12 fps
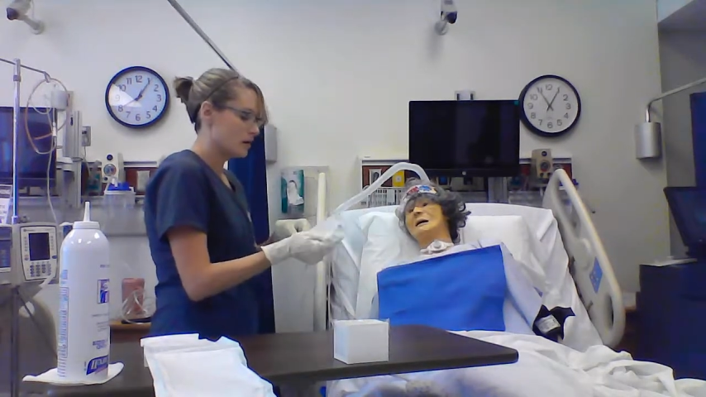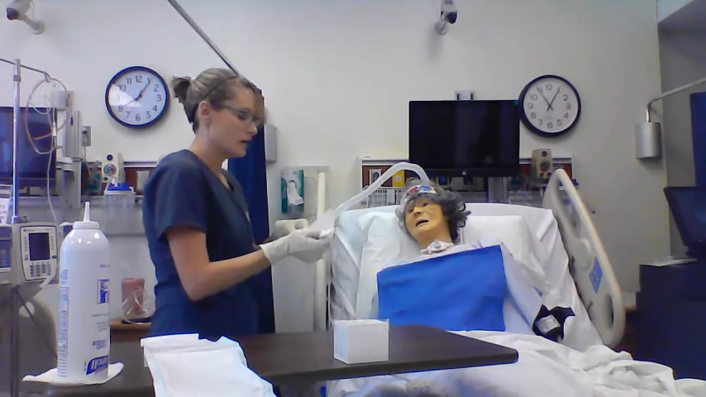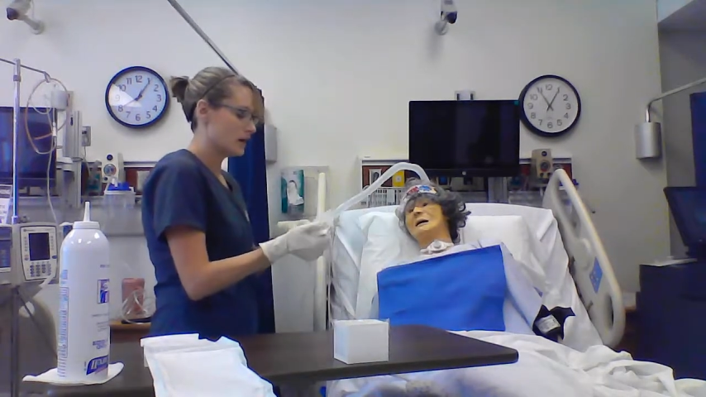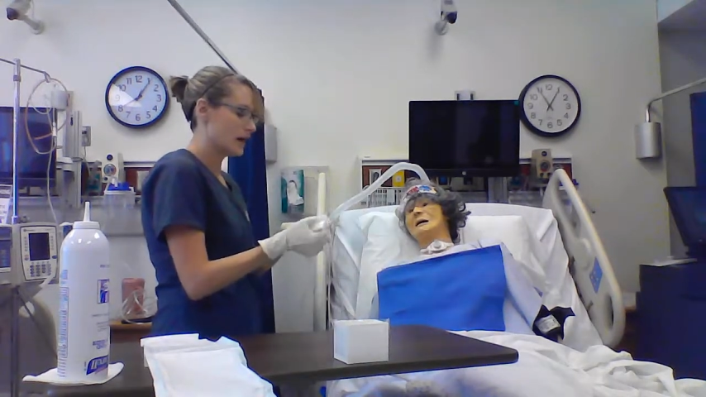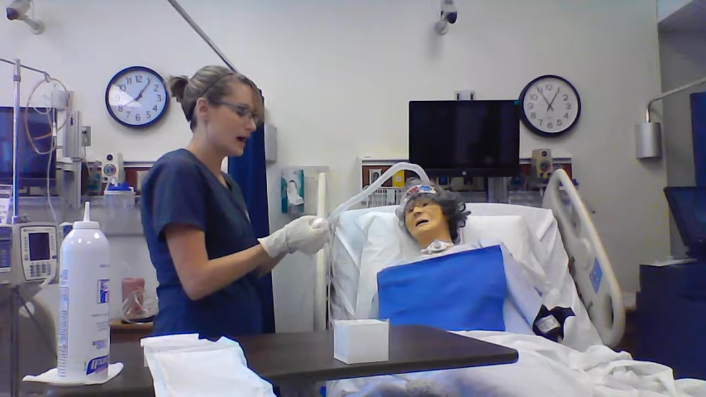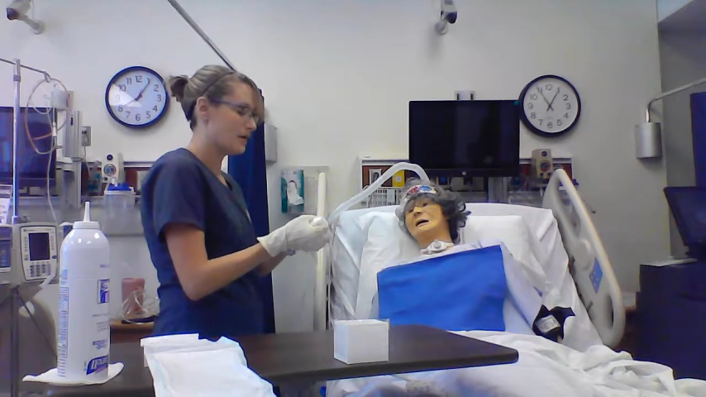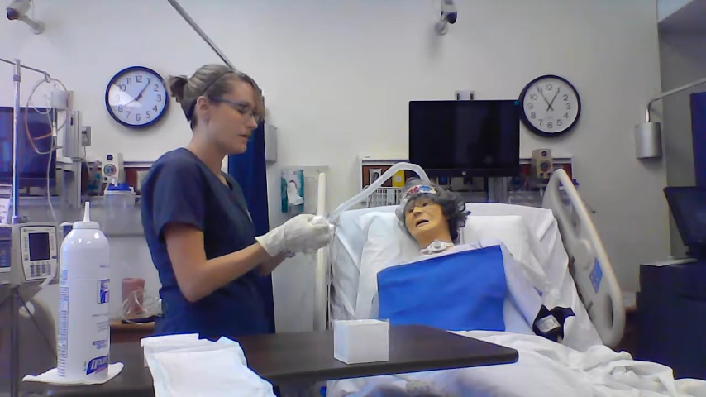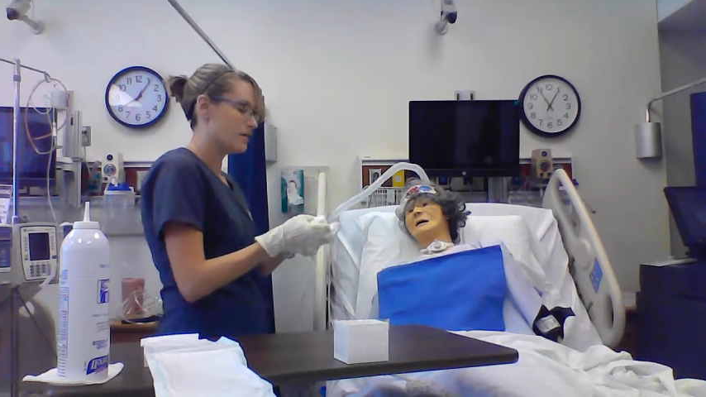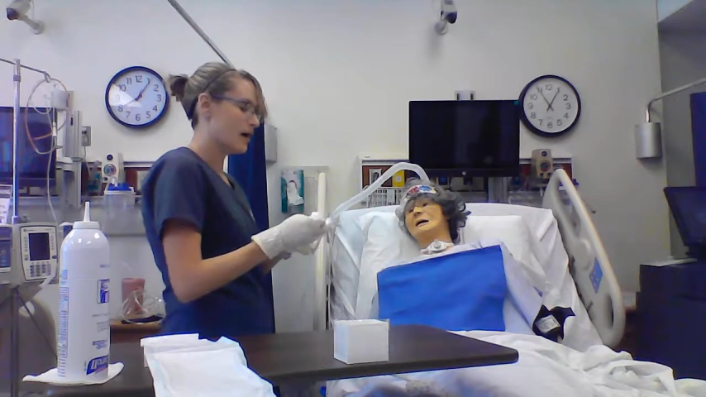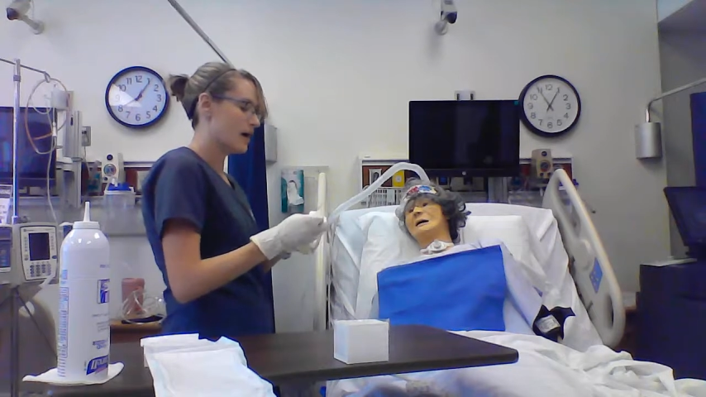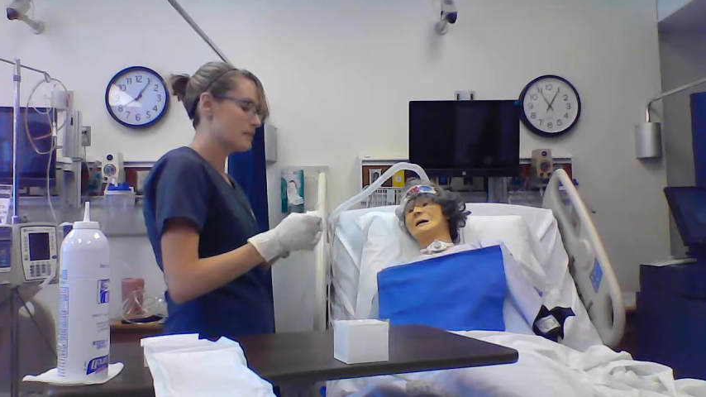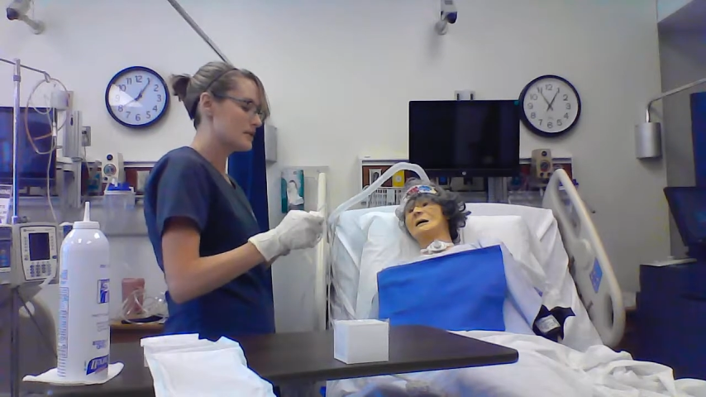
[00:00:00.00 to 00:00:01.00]
And I would
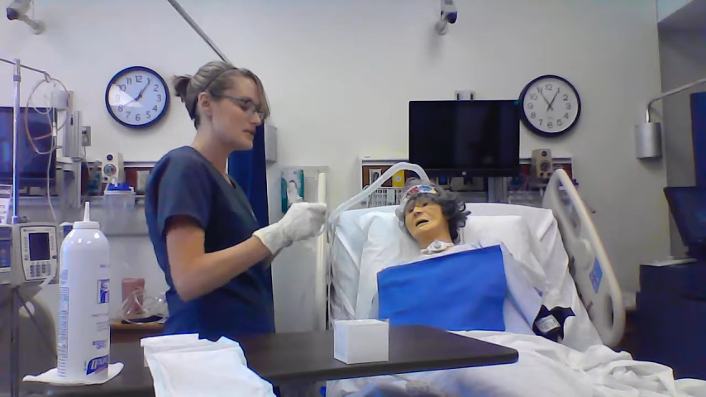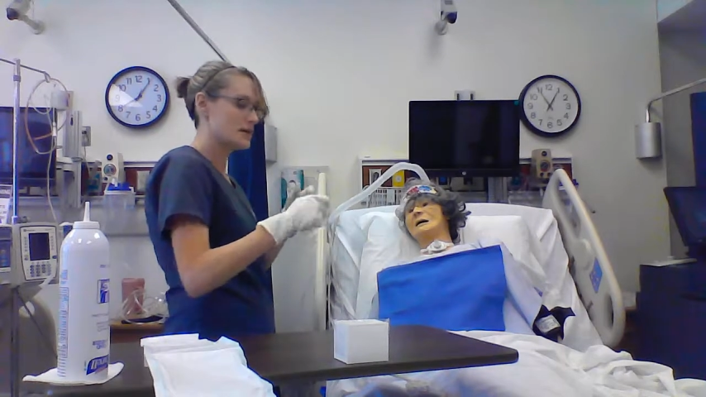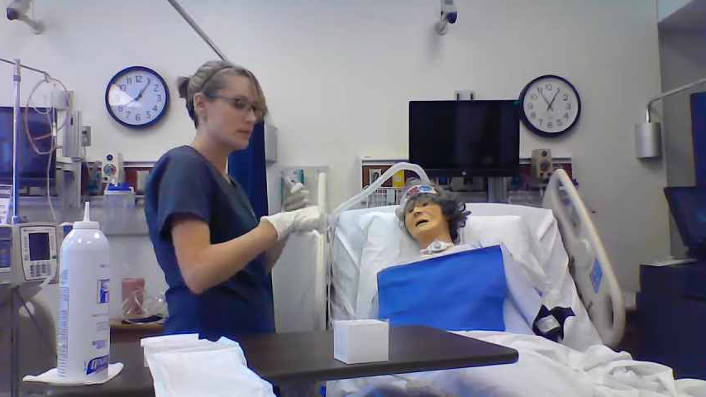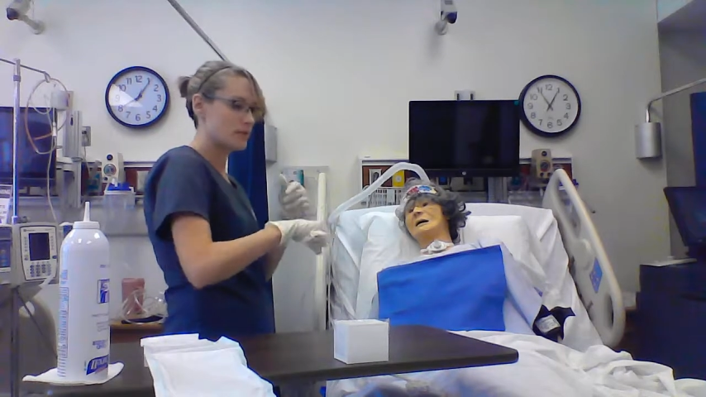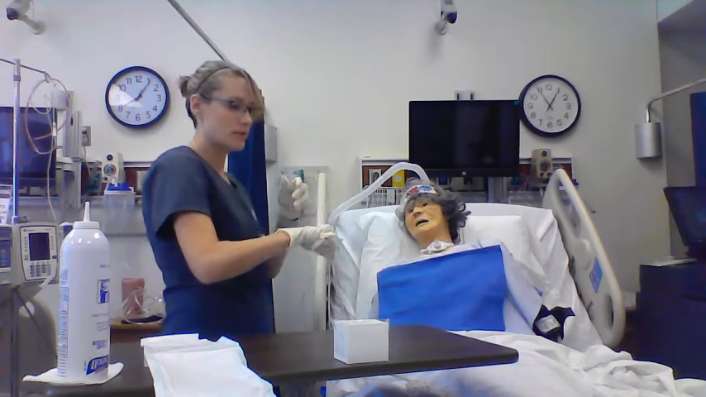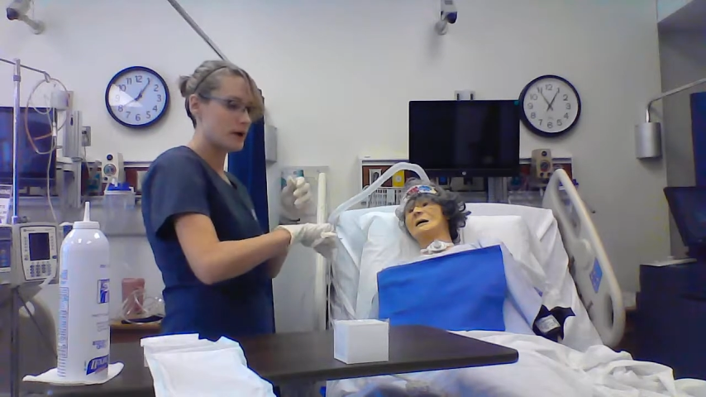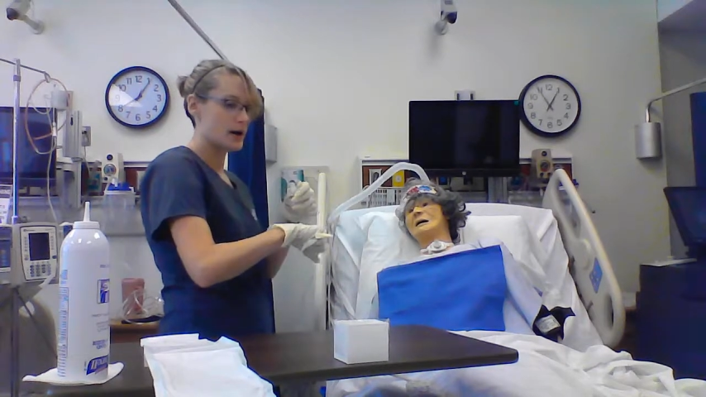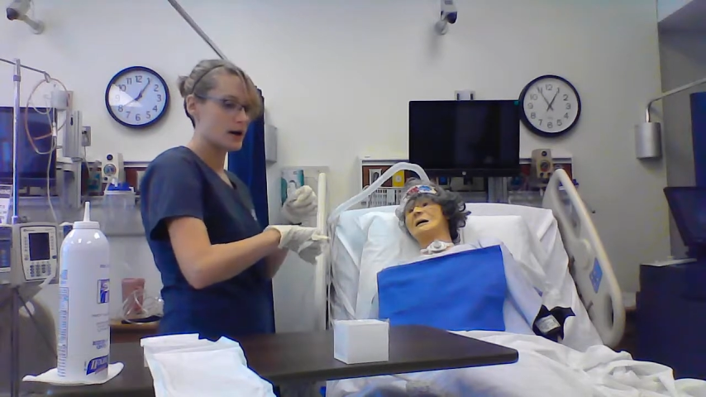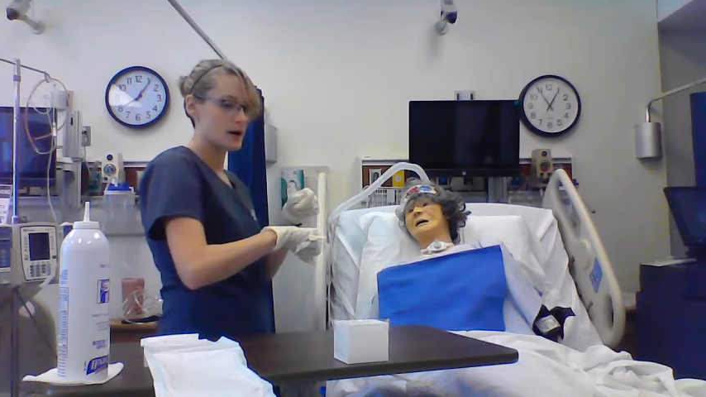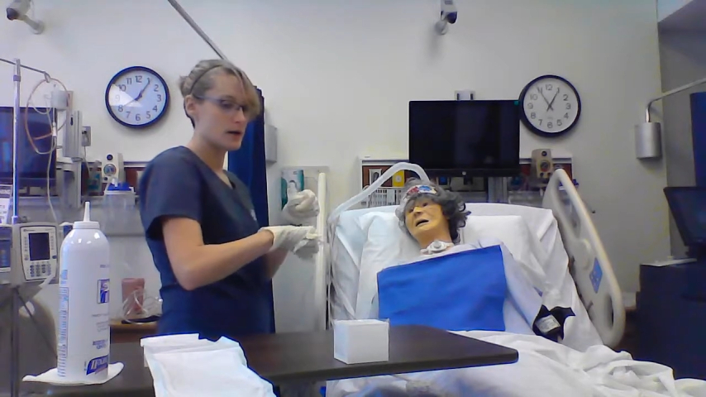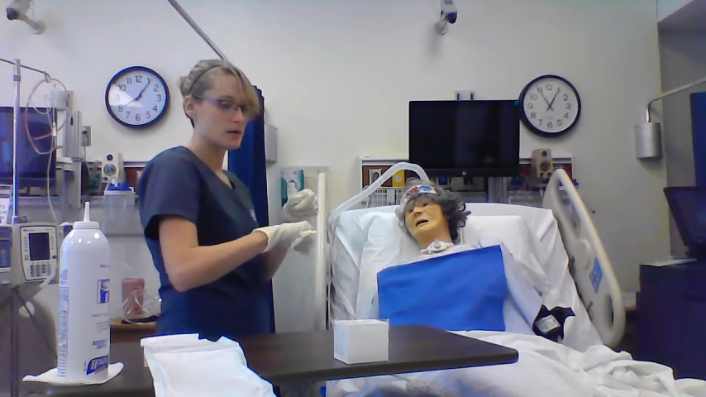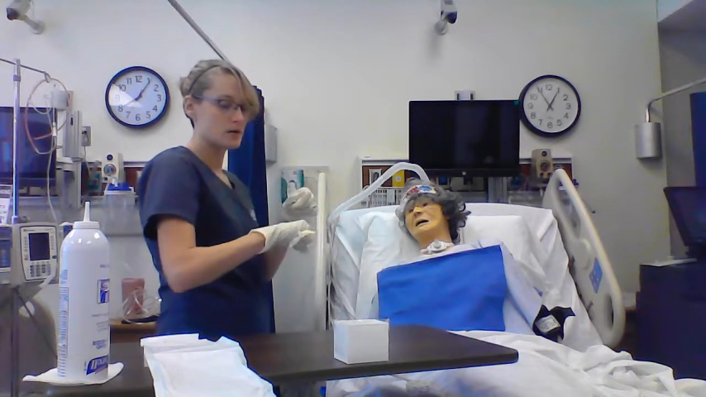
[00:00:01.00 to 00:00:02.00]
wrap this up in
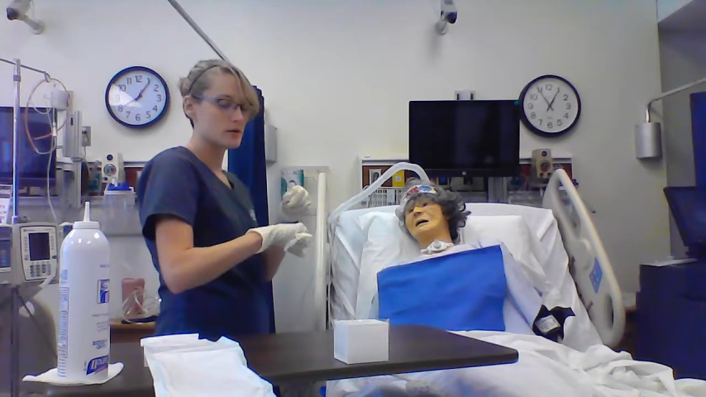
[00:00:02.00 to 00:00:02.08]
my